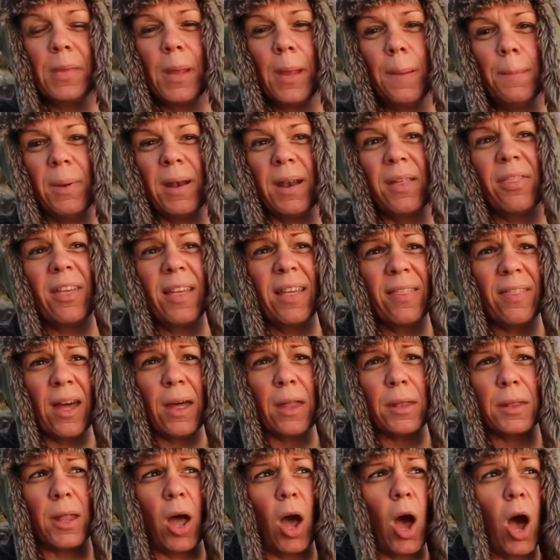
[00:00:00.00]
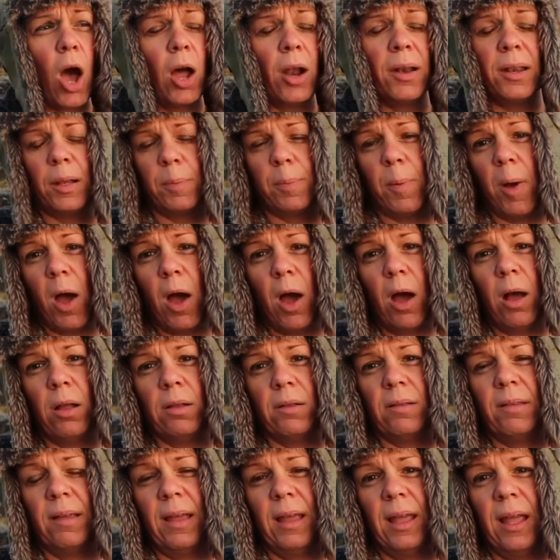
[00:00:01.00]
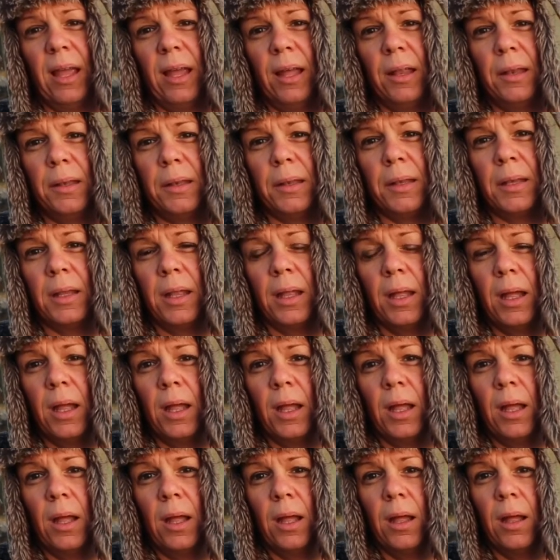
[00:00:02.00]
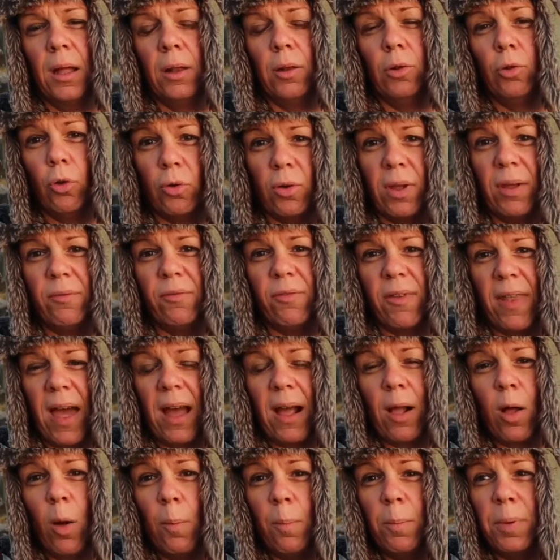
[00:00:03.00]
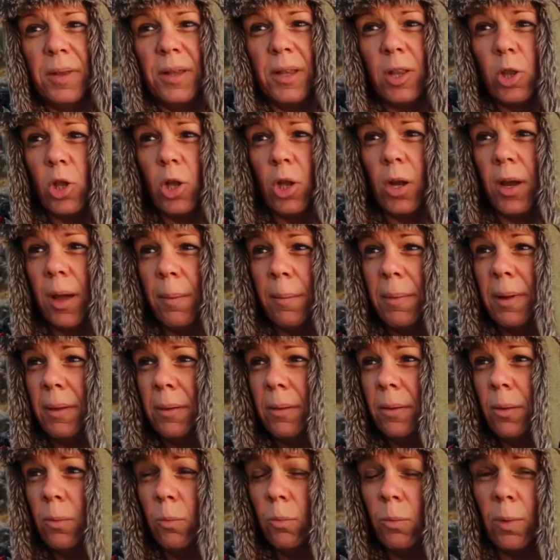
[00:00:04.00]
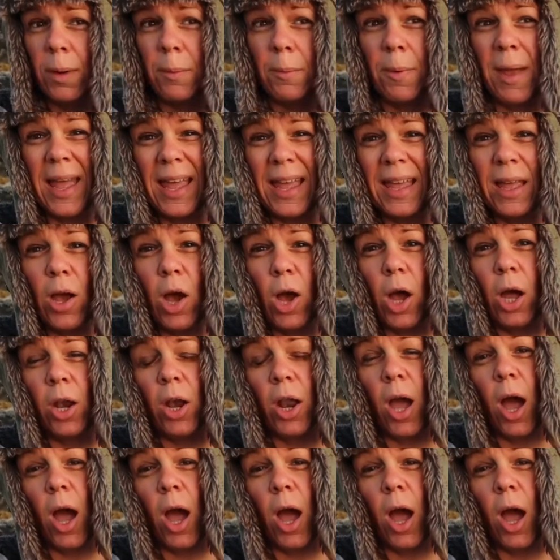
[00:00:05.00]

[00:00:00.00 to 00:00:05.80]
But I think that's the hardest part, is looking for that composition. I mean, we were here an